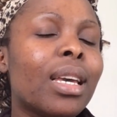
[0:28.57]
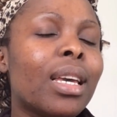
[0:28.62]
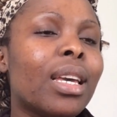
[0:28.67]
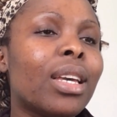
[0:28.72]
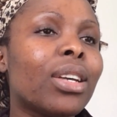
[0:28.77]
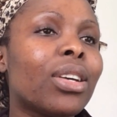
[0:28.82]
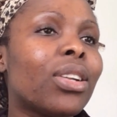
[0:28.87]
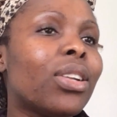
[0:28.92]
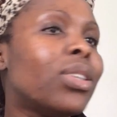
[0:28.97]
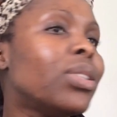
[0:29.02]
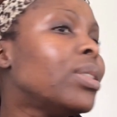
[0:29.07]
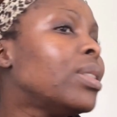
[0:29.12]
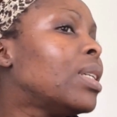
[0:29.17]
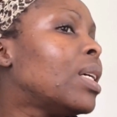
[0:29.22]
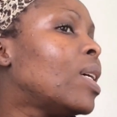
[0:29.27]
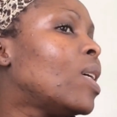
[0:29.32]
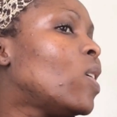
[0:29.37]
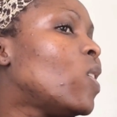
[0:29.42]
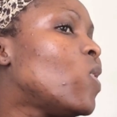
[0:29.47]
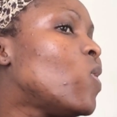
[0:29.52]

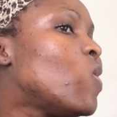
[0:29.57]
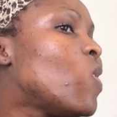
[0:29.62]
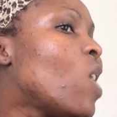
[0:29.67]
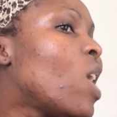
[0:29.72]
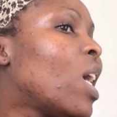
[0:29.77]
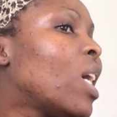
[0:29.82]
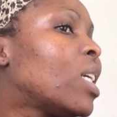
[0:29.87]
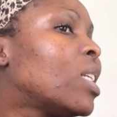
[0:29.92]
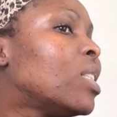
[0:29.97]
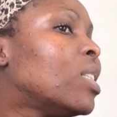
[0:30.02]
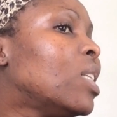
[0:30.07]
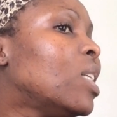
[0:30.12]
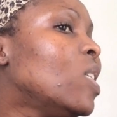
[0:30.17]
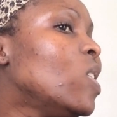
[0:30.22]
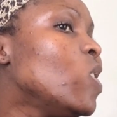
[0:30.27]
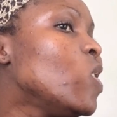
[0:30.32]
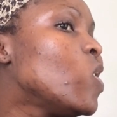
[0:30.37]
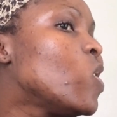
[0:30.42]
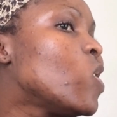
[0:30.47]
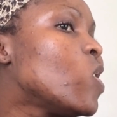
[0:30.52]
including acne.